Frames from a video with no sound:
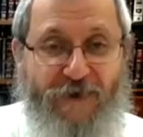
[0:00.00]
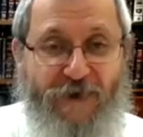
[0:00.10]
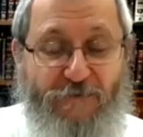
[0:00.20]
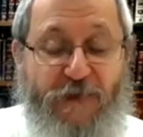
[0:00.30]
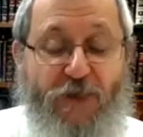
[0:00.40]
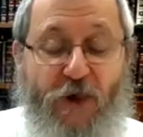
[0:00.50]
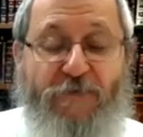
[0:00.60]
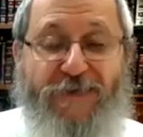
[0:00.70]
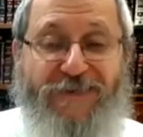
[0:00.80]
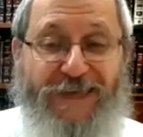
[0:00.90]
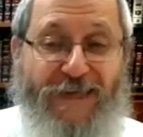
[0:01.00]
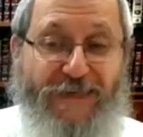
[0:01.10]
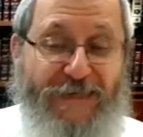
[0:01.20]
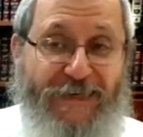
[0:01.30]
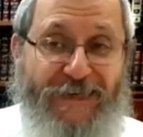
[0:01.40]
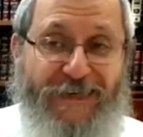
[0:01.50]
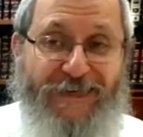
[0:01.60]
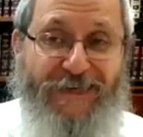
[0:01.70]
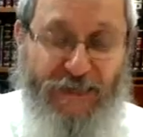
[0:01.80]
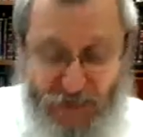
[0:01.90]
fairly obvious, and the
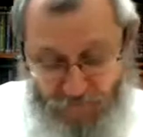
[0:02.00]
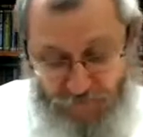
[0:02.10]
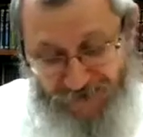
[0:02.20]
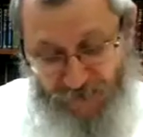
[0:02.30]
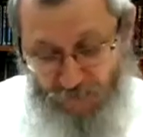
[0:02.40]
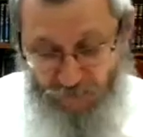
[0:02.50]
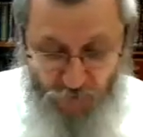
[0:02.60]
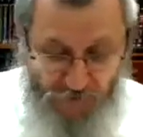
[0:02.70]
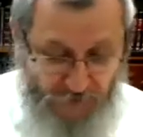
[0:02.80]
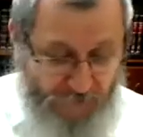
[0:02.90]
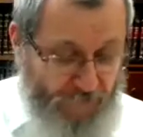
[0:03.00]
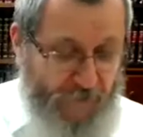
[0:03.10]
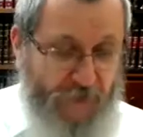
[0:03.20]
differences between